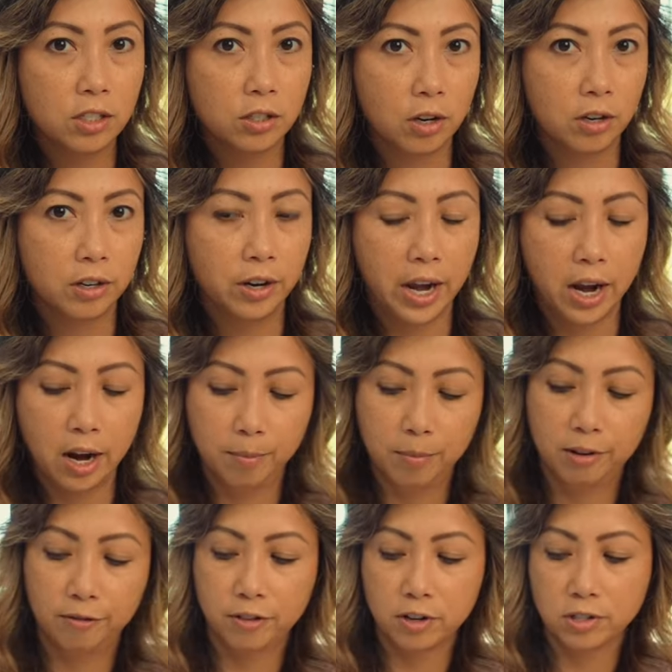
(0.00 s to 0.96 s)
starter
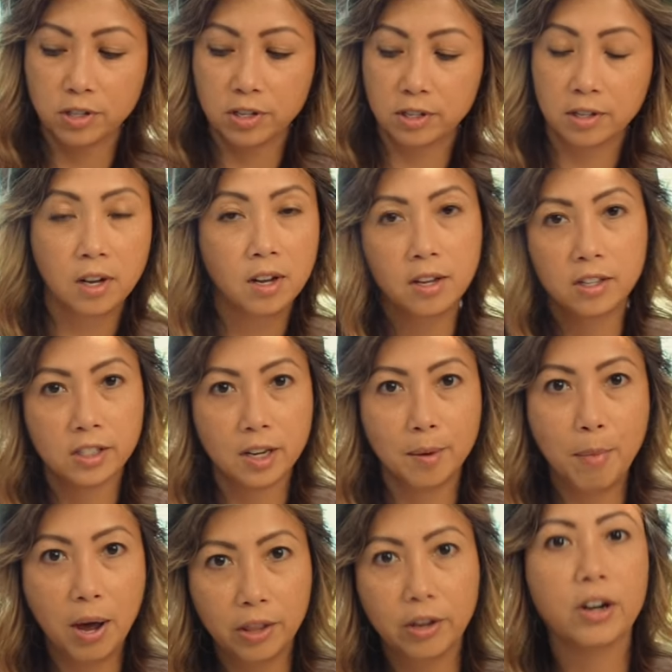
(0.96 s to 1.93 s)
camera versus
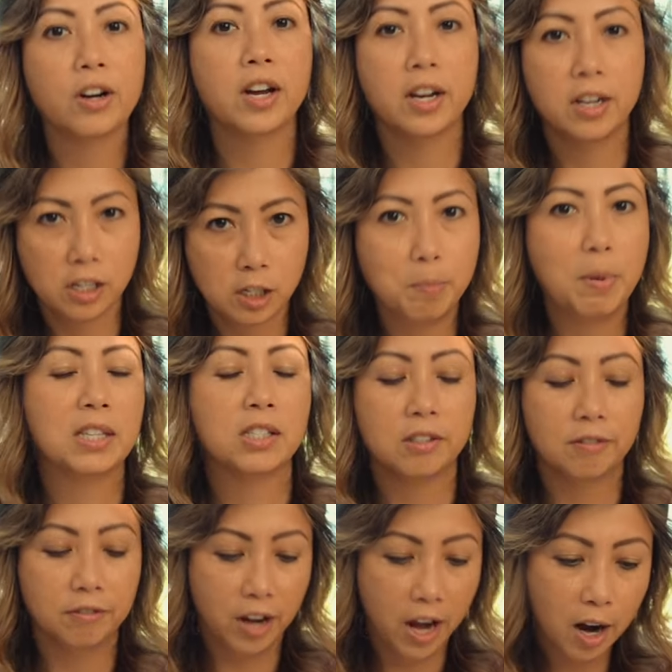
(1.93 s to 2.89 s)
some other
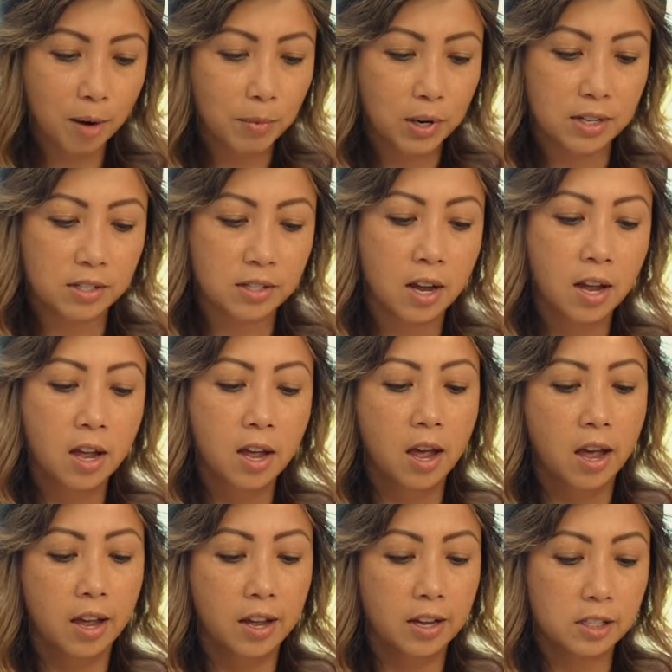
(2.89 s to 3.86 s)
inexpensive cameras
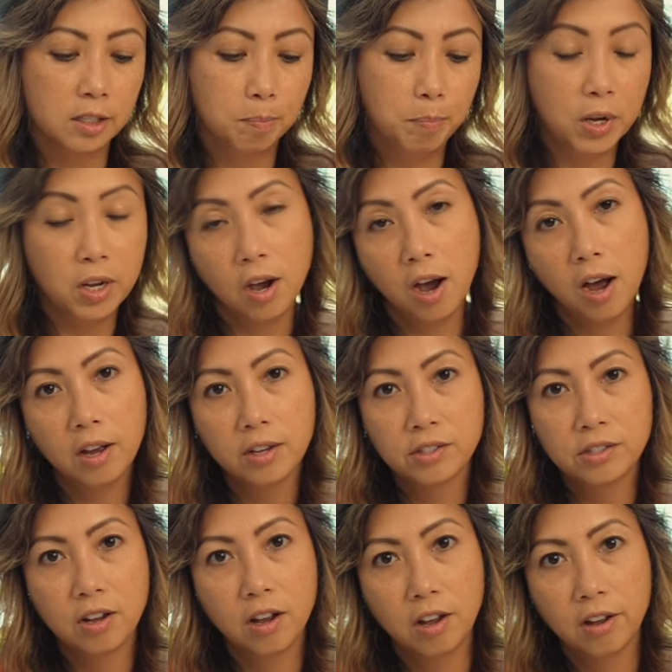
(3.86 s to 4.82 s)
is
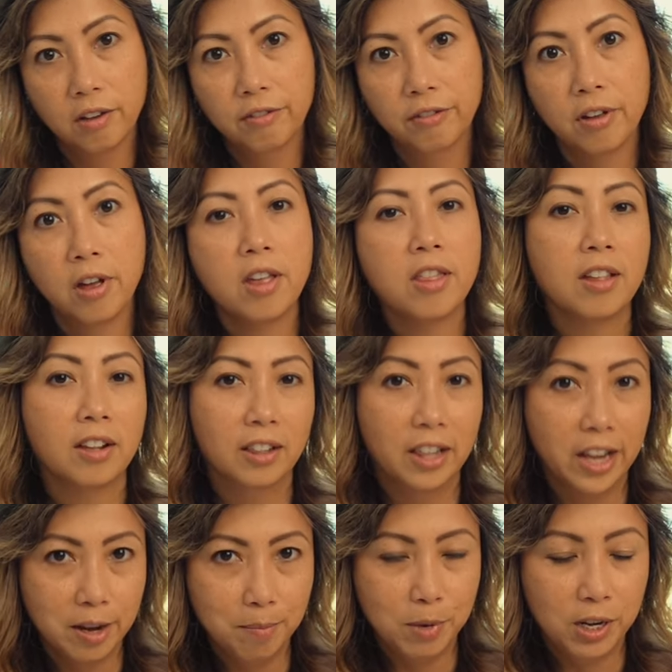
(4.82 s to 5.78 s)
because of the
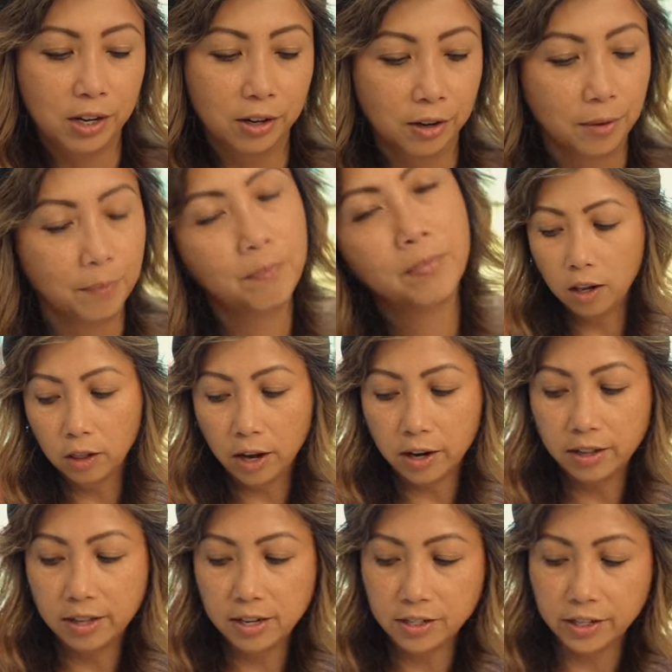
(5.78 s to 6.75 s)
light meter. A lot
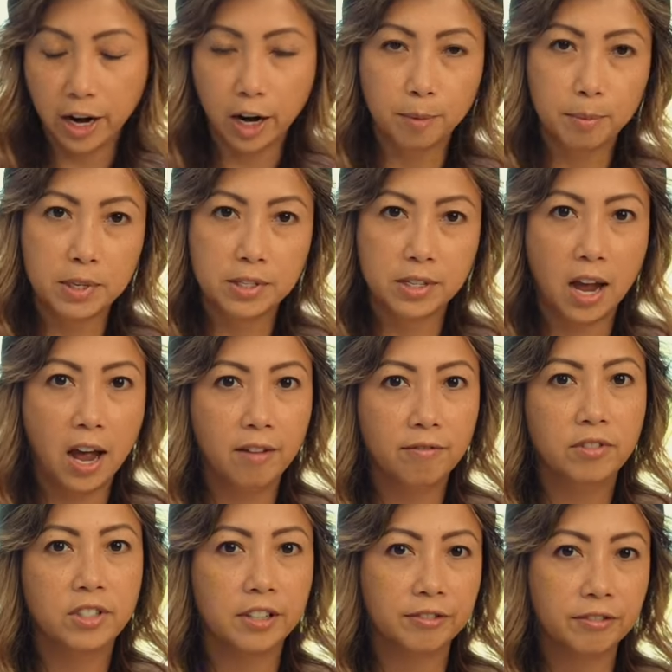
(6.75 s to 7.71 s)
of these cameras
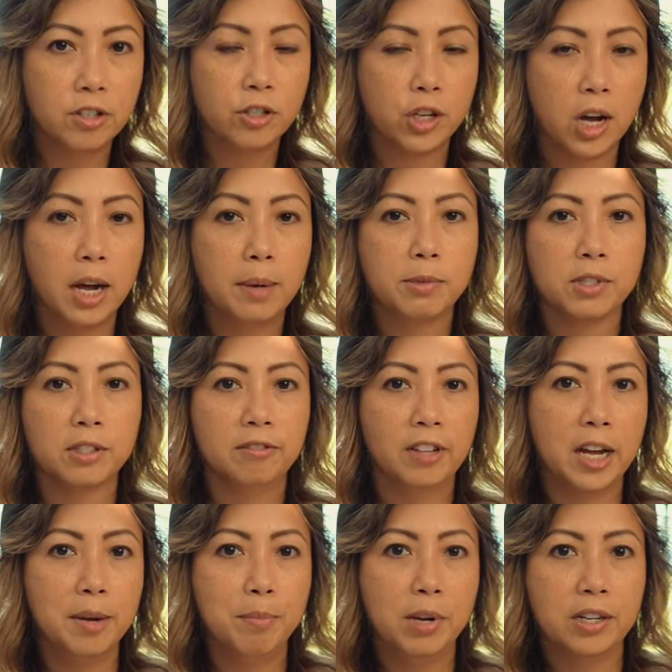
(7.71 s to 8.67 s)
have different types of
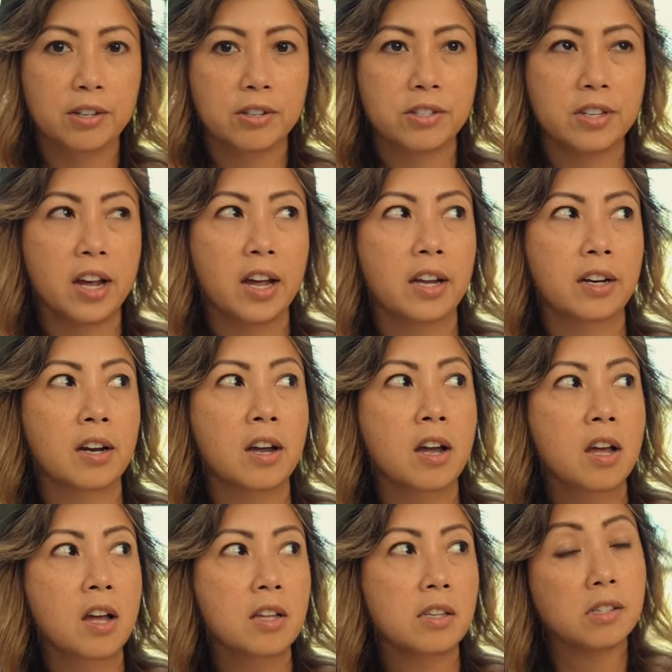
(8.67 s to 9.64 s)
light meters, and
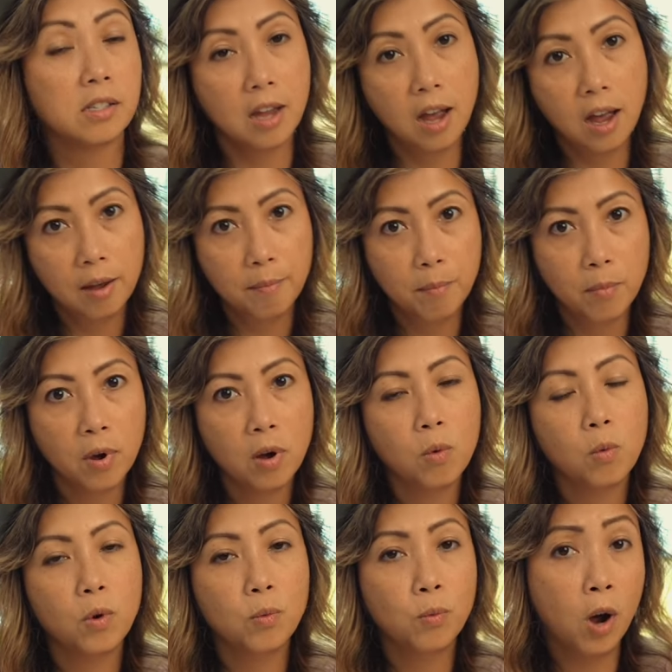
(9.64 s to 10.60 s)
some
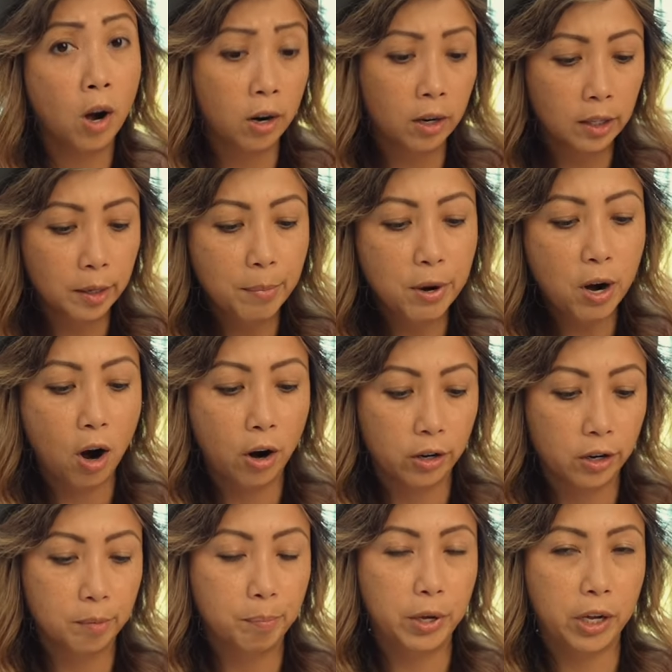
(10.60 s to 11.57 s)
are a little bit
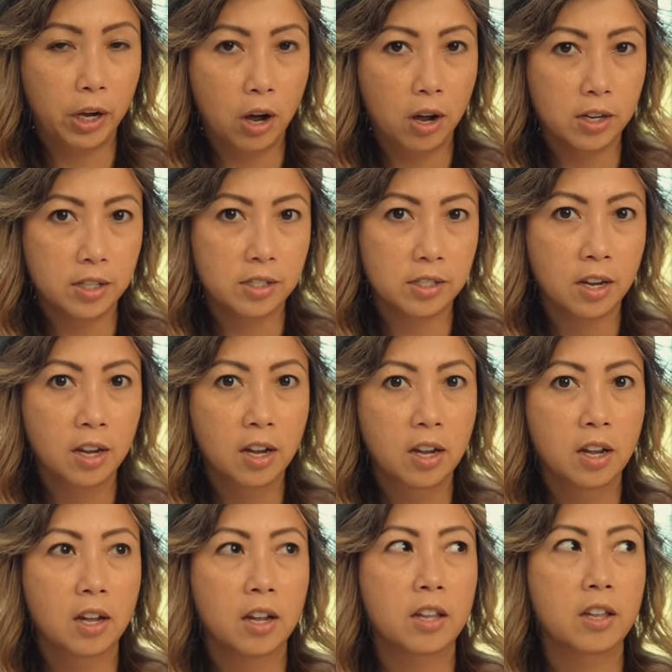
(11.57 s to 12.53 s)
harder because
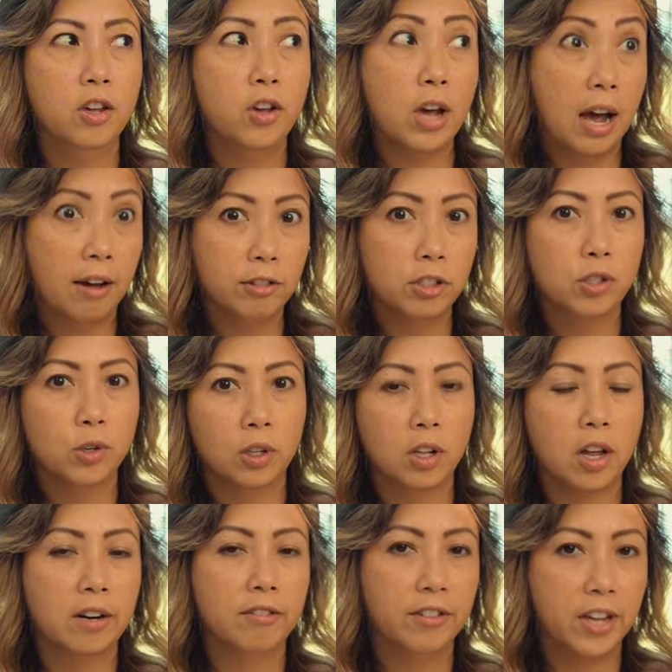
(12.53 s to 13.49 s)
you have to do a
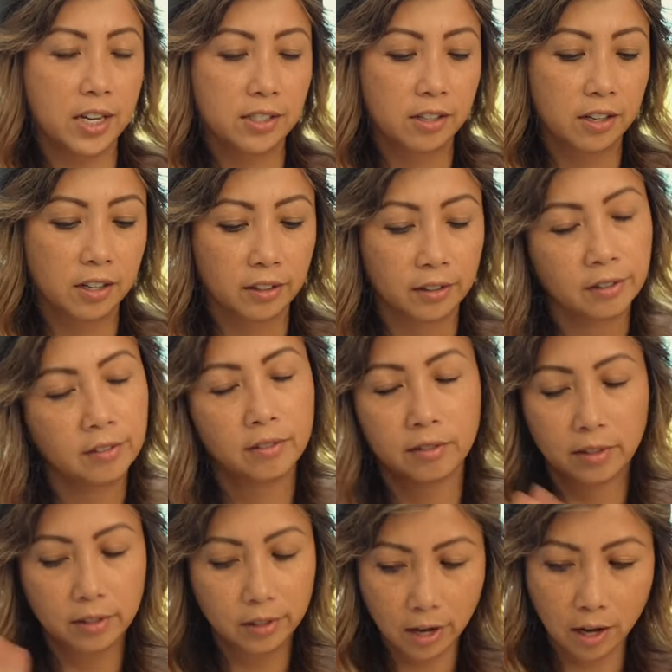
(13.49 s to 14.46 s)
lot of guessing.
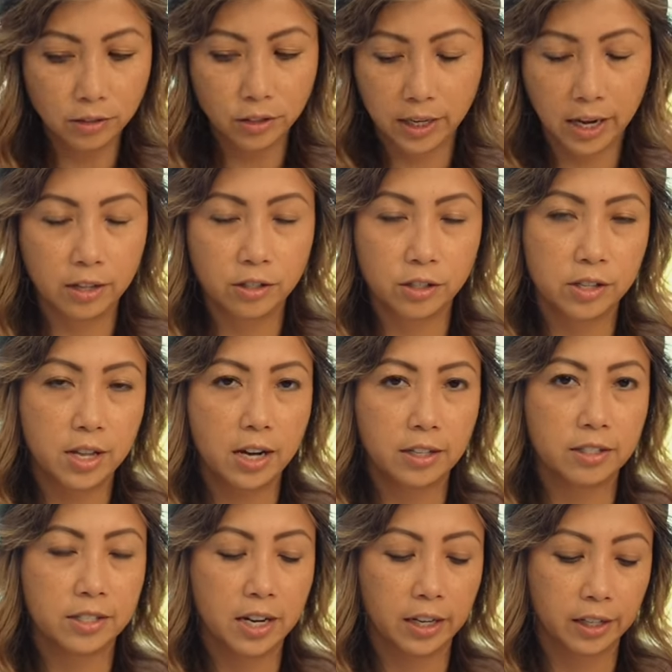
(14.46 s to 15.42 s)
I'll get into that in
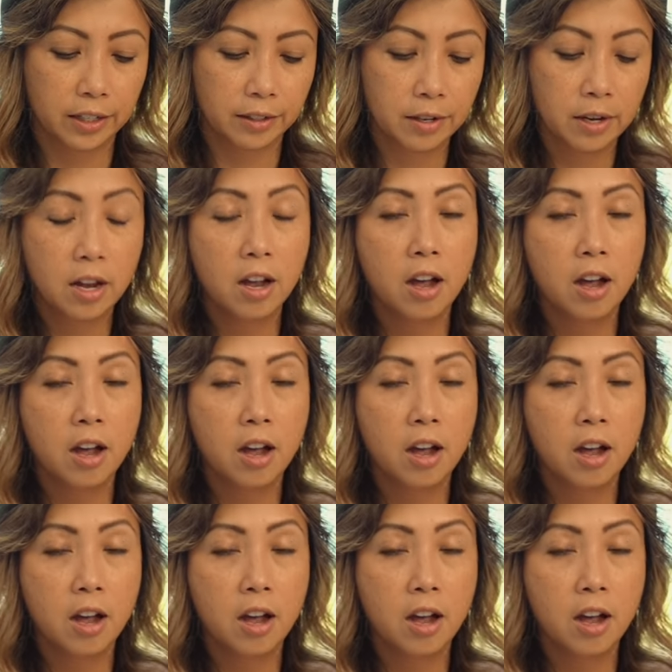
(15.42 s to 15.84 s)
a second.